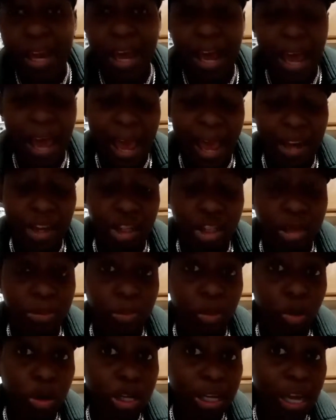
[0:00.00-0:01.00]
I added some
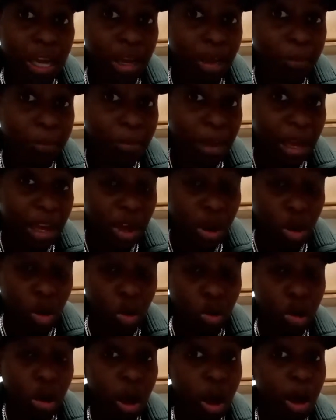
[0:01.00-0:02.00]
organic
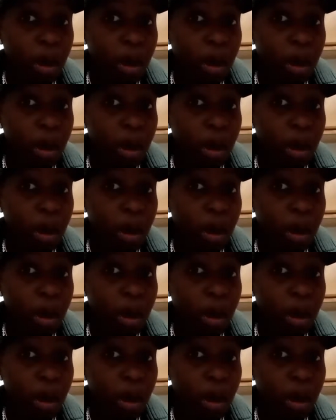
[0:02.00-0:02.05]
mayo